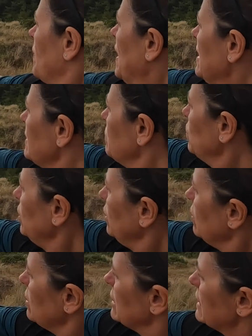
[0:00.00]
that's what
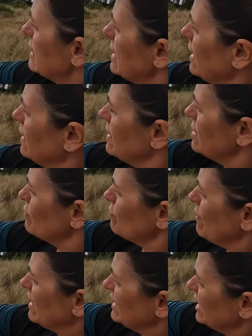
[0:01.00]
you can see in
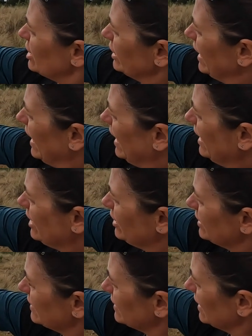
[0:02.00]
this reddish
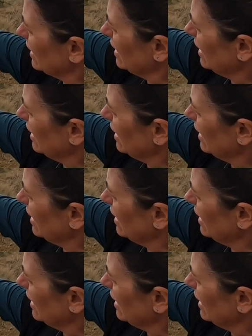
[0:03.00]
haze